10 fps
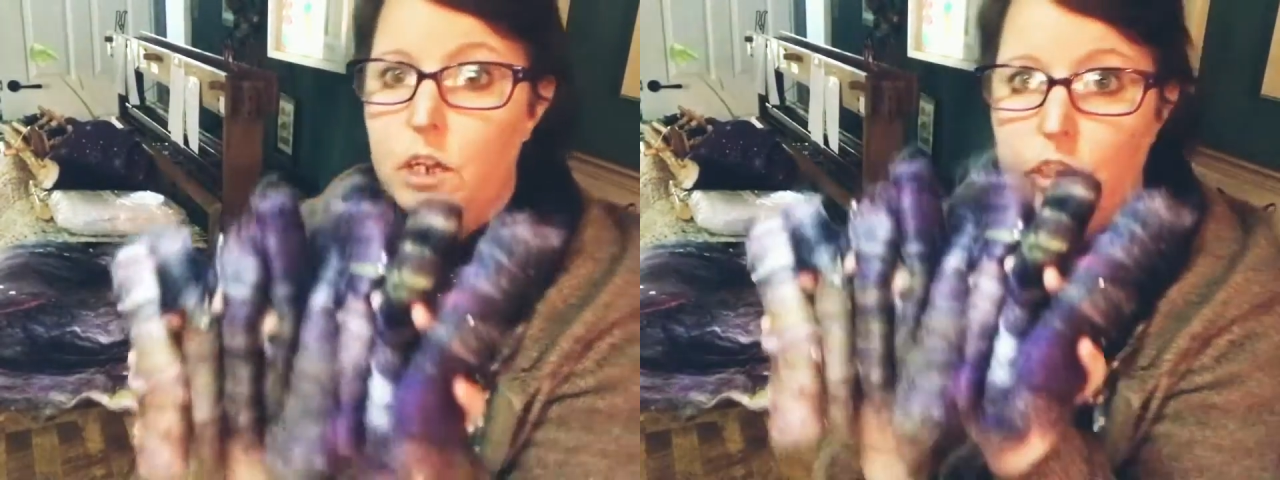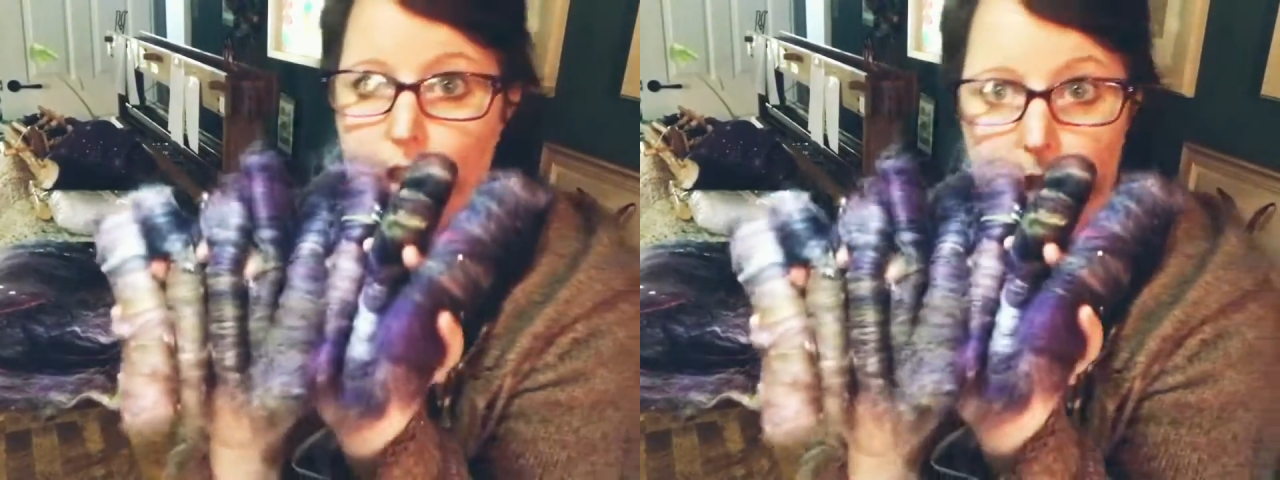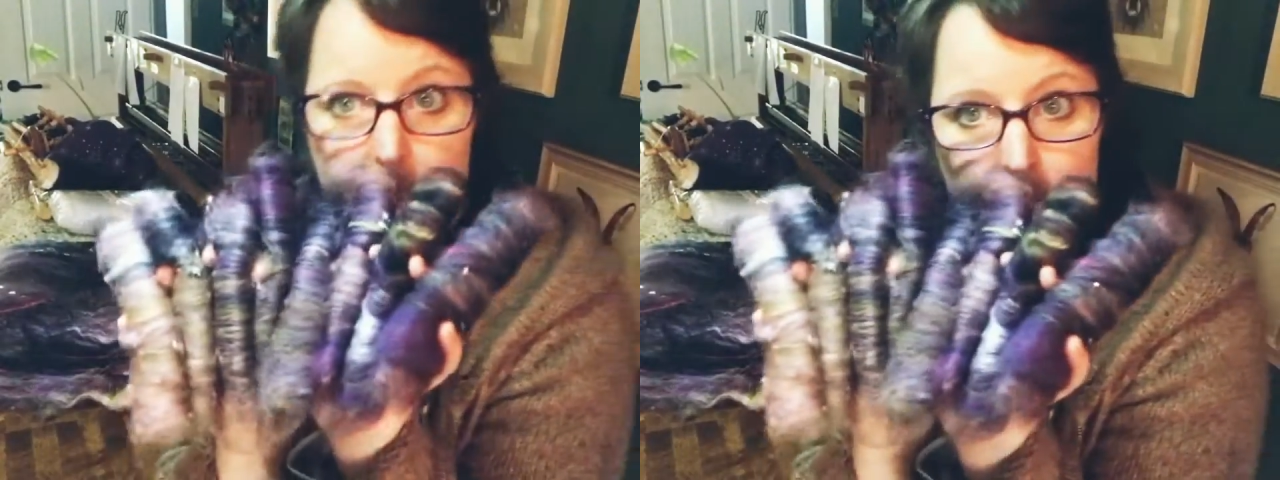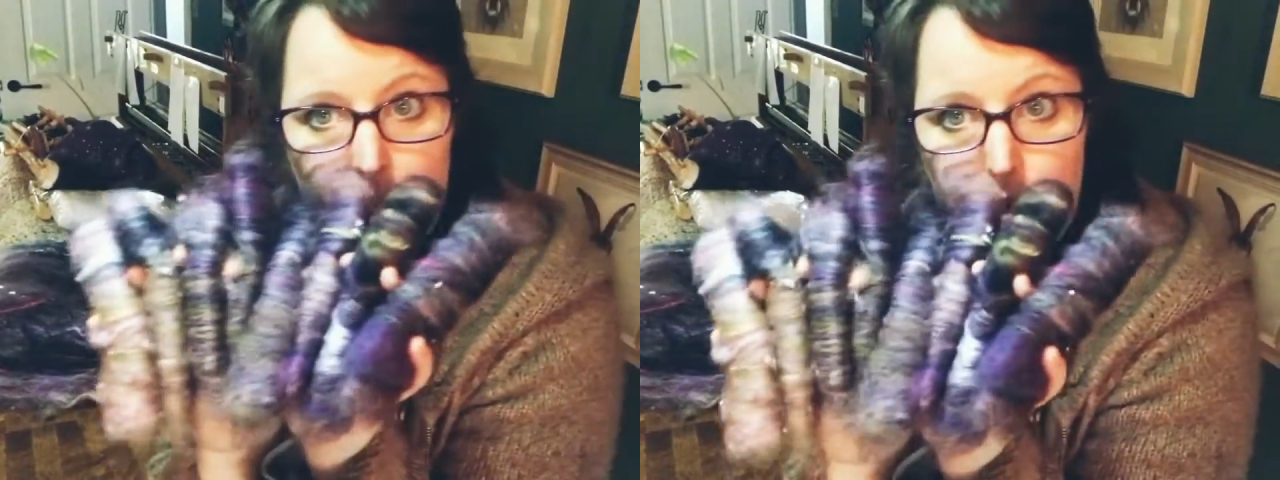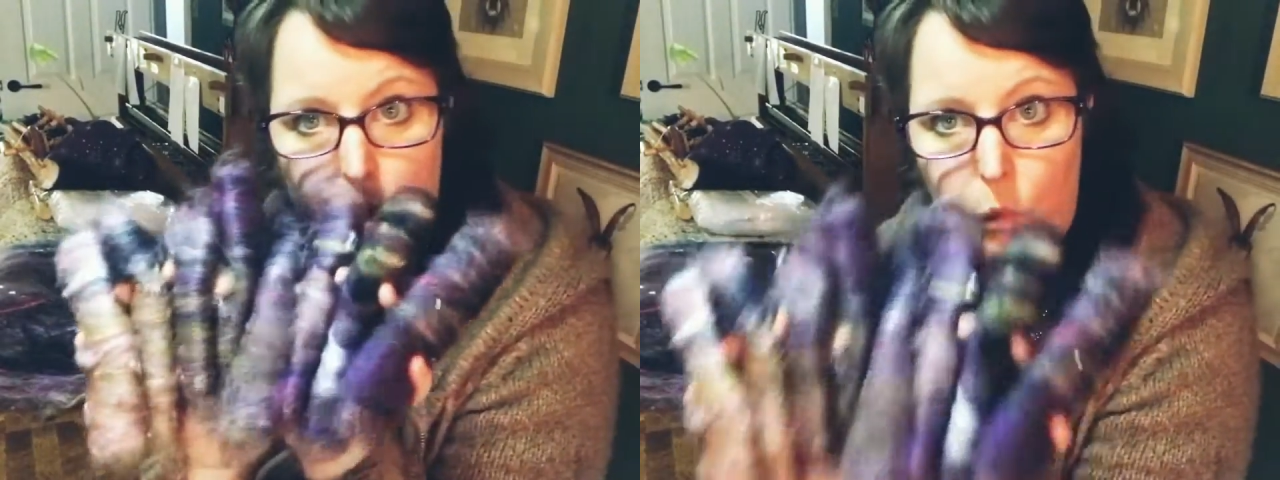so that
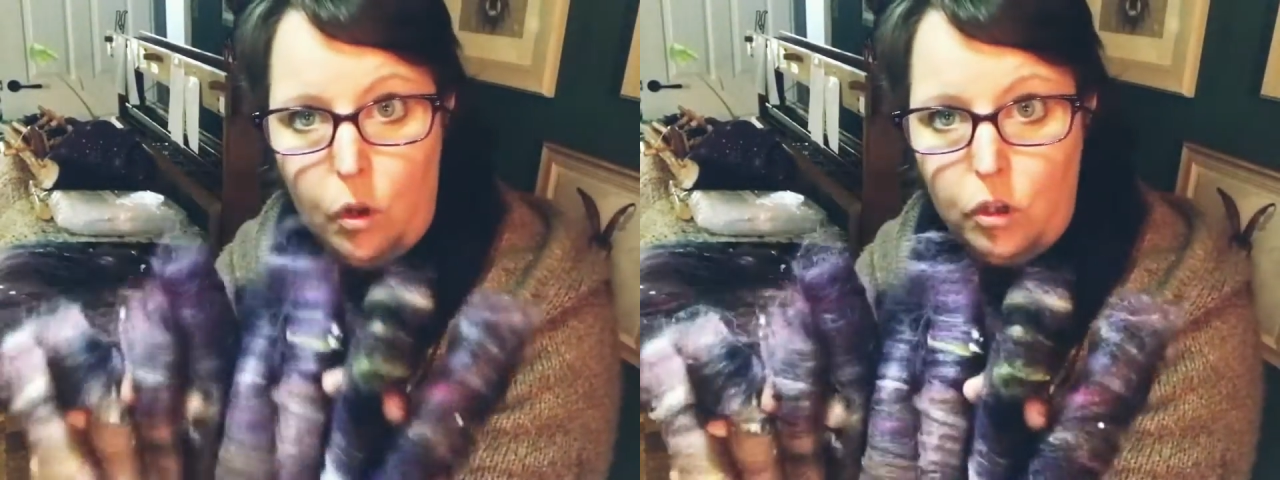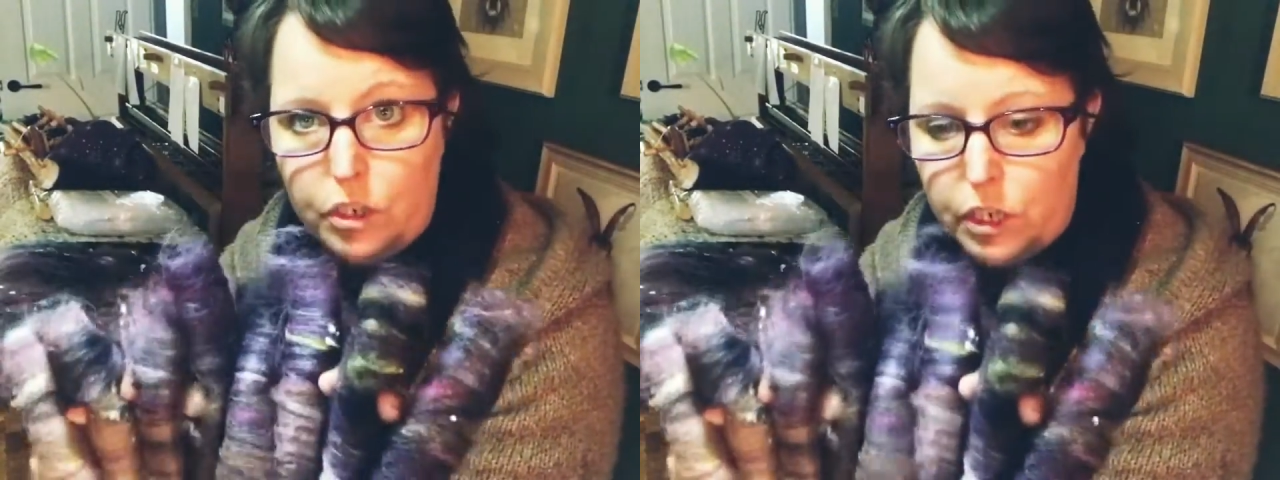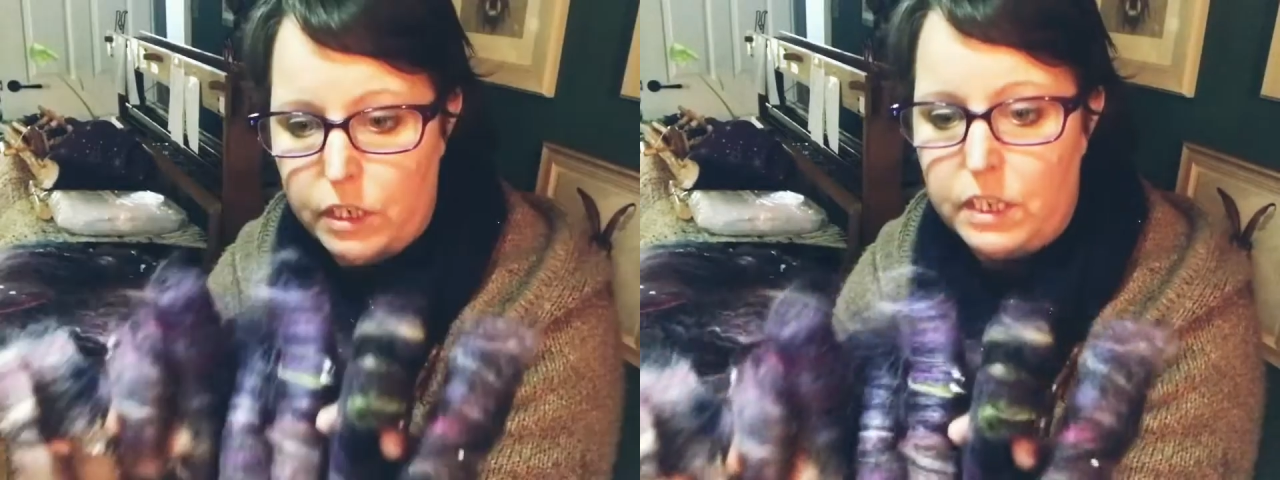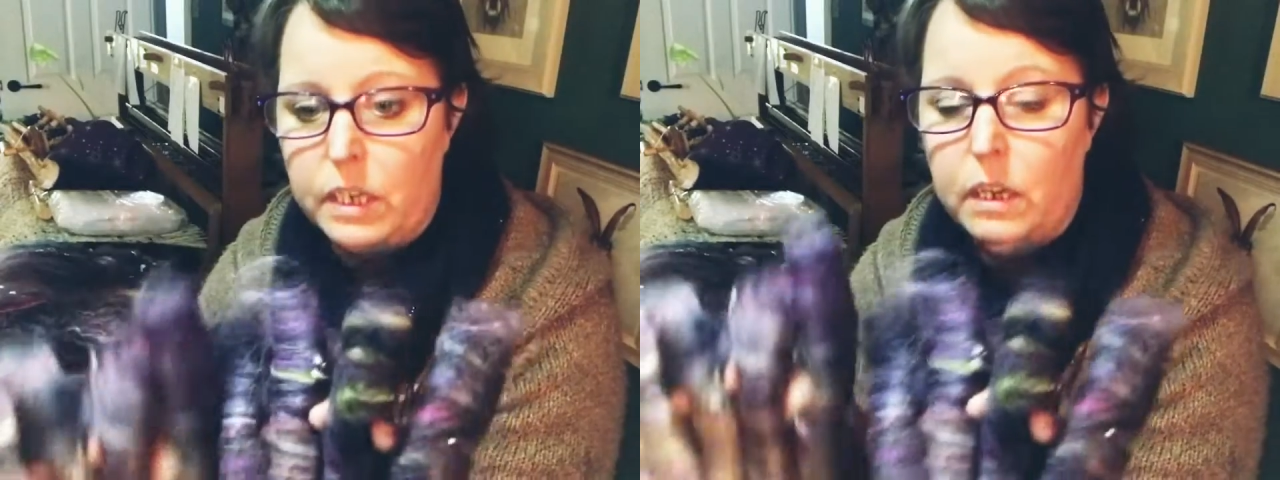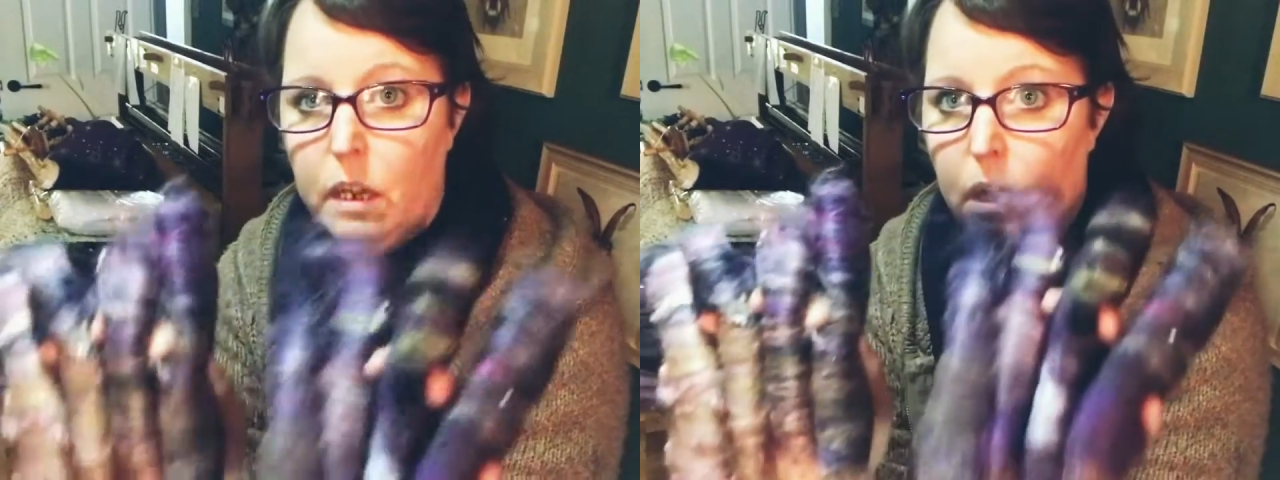is your quarters